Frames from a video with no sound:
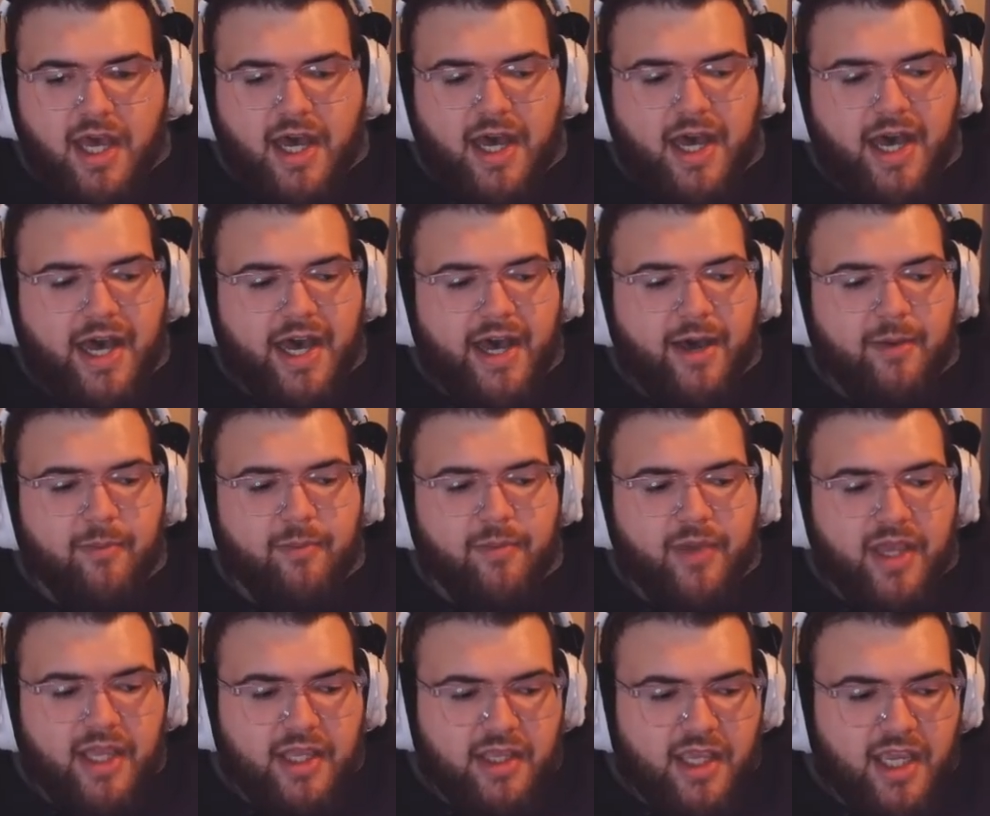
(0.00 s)
and
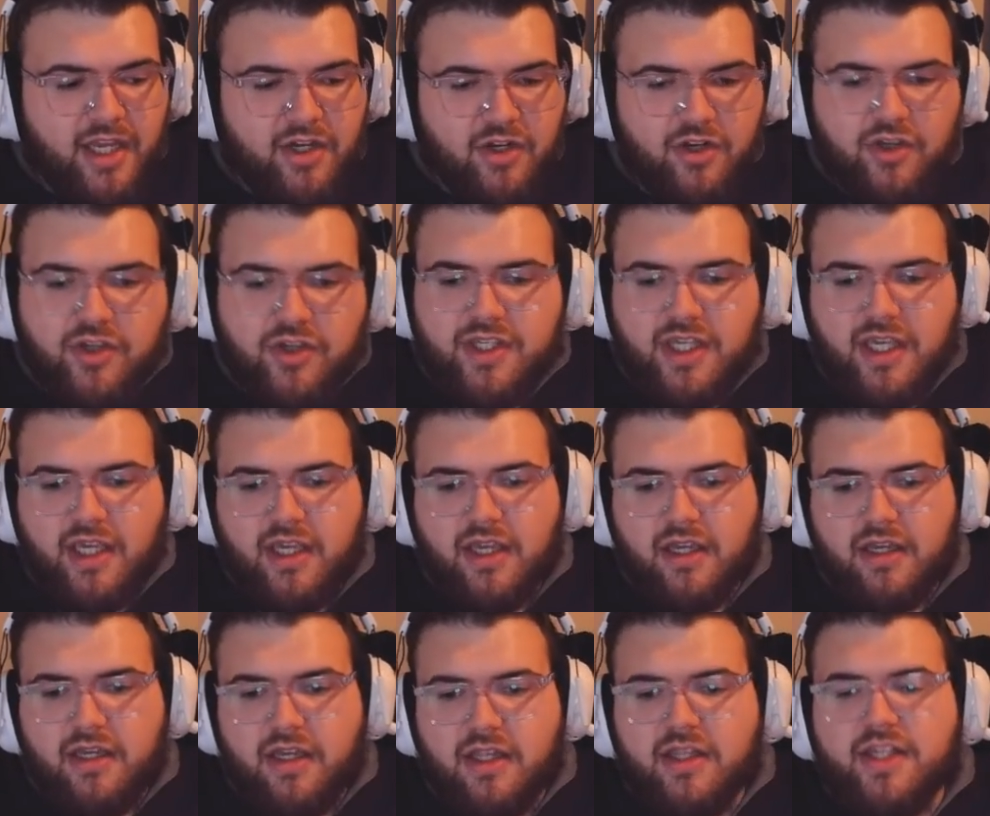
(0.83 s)
you're
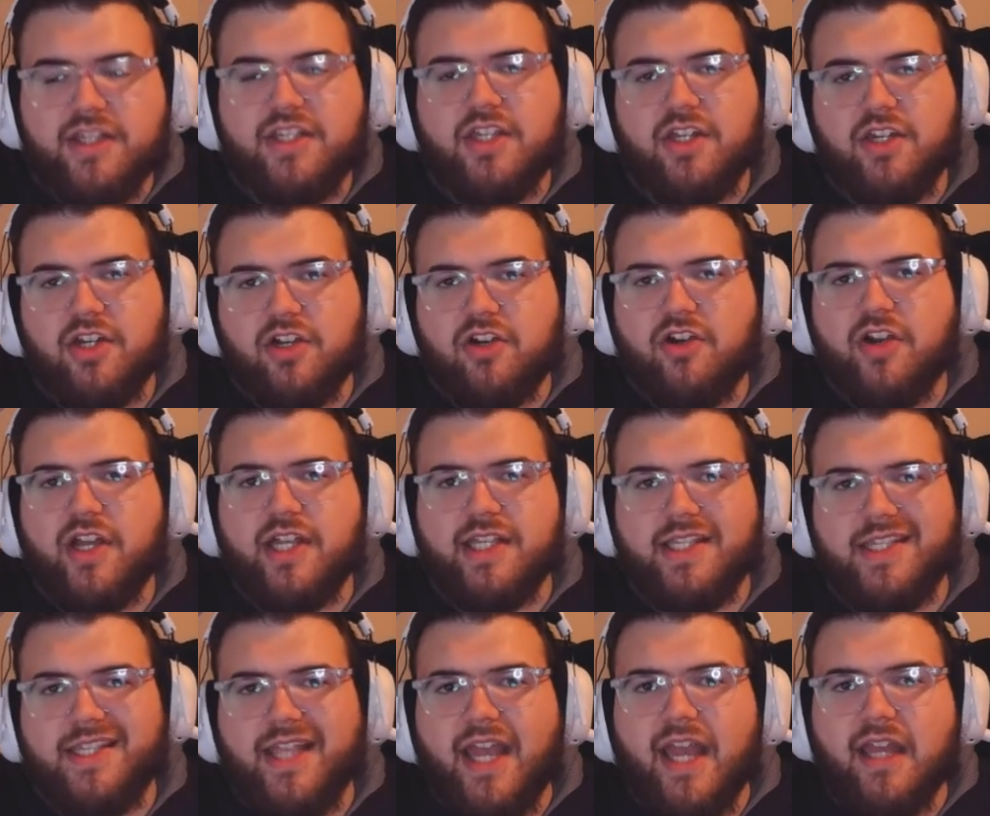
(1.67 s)
using Listening Decree
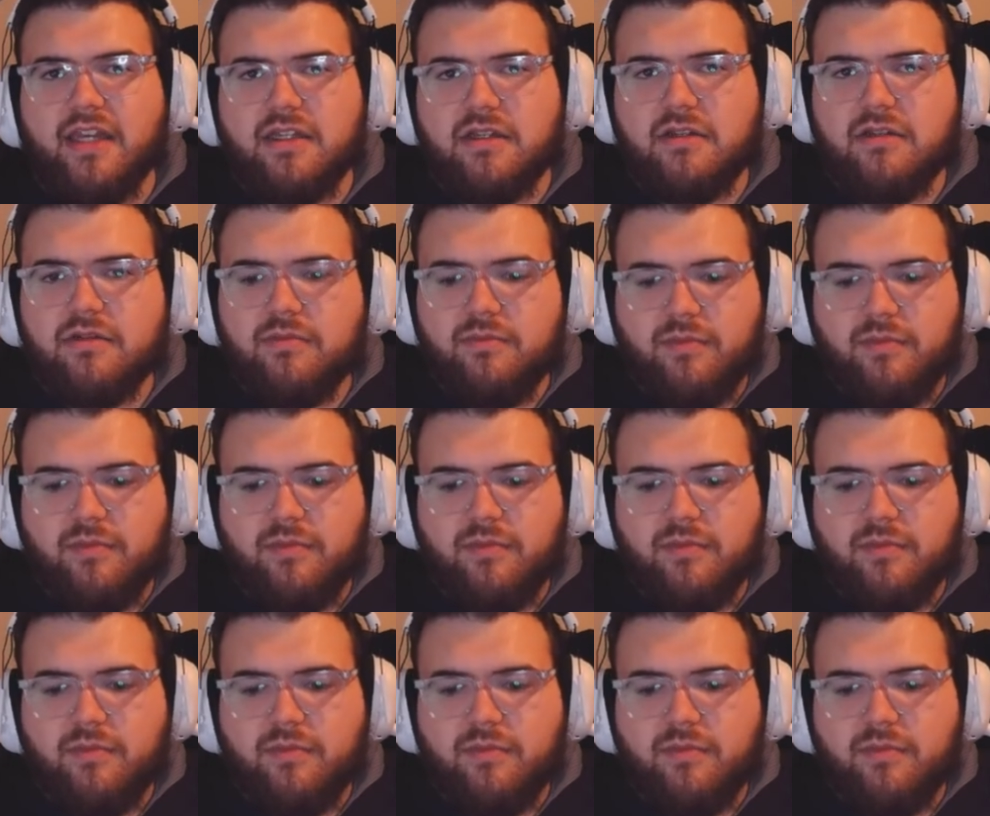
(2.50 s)
instead.